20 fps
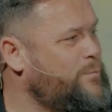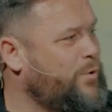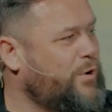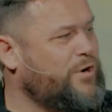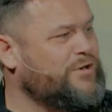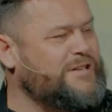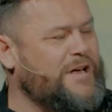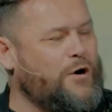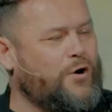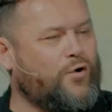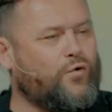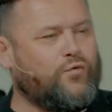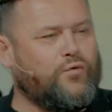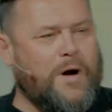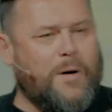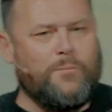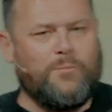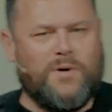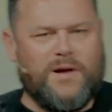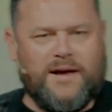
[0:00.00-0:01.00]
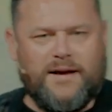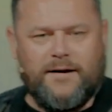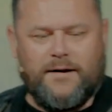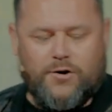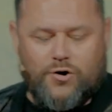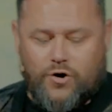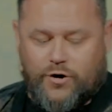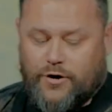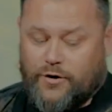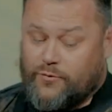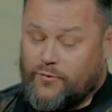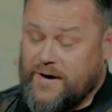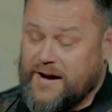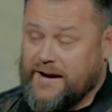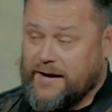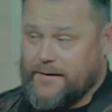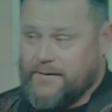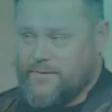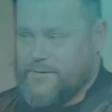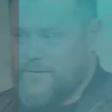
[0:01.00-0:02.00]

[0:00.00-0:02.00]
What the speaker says: Because our grumbling, and you can read it,